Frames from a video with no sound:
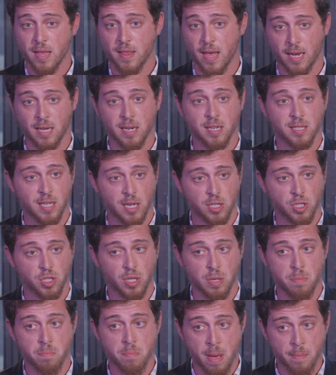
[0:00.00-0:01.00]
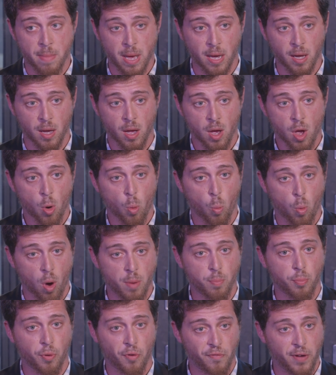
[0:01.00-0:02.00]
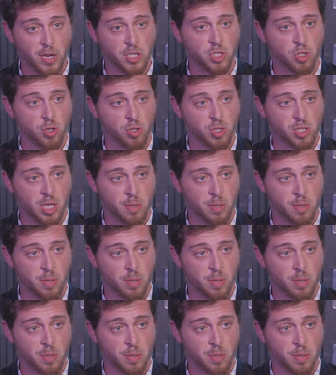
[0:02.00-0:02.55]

that can essentially mimic what professional